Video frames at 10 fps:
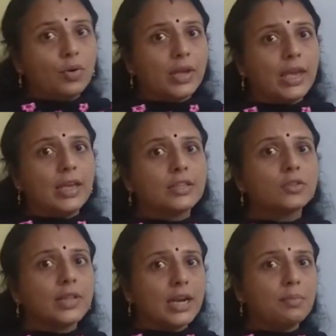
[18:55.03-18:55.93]
Okay,
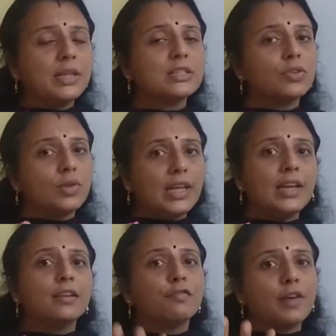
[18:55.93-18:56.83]
so that means you
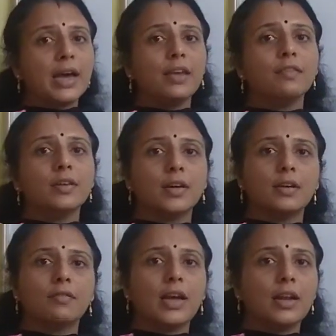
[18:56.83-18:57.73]
need 5
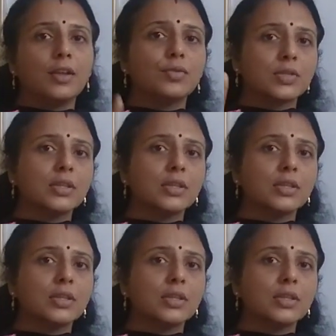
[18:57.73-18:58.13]
values.